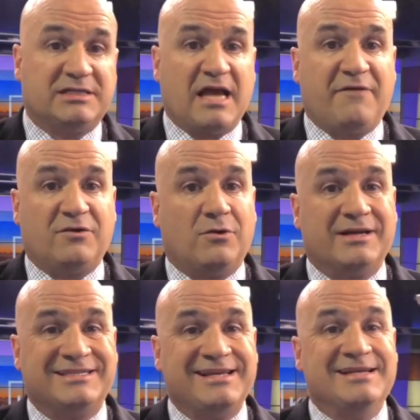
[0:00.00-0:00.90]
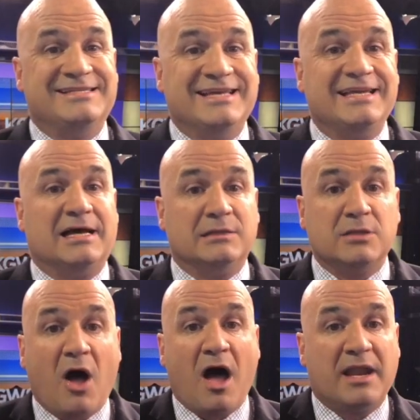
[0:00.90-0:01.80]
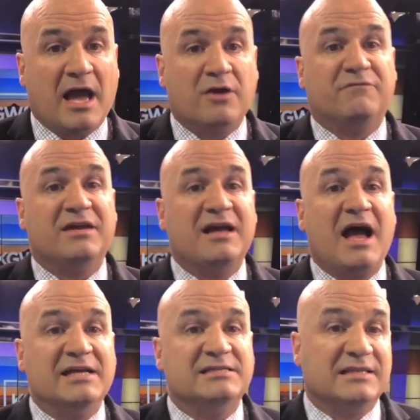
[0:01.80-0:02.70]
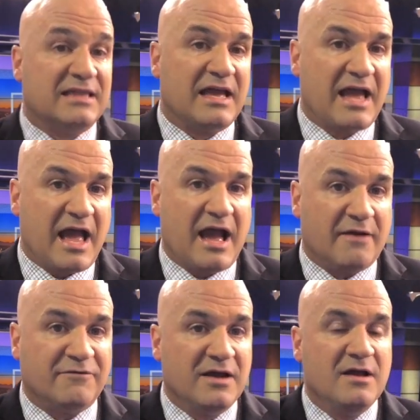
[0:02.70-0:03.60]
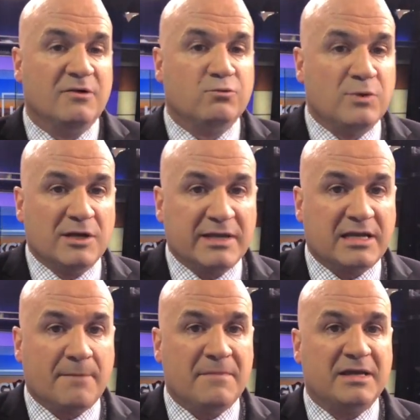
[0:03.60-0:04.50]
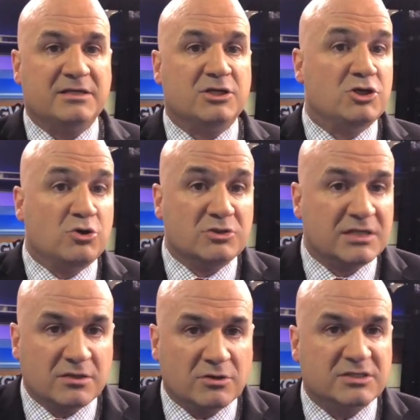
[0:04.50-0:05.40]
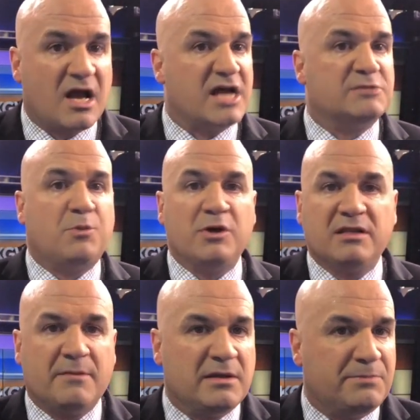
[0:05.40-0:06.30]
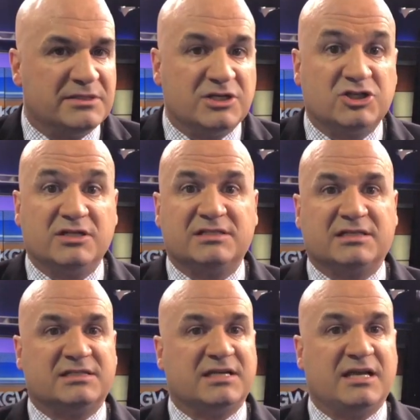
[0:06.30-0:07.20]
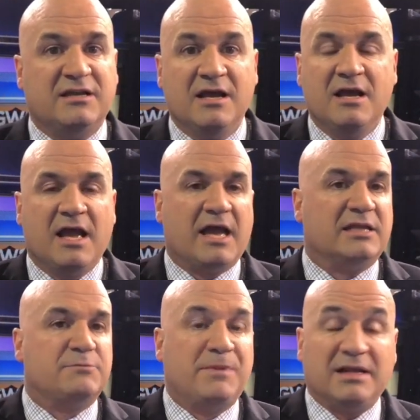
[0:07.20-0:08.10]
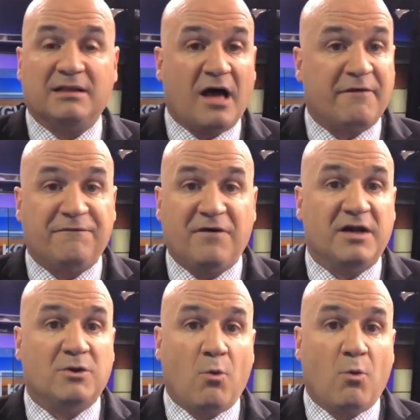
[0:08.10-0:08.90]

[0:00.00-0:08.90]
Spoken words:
staff at Oregon State is getting a lot out of the guys that they have. Really committed to using those guys, putting them in position to succeed, and it's been a lot of fun to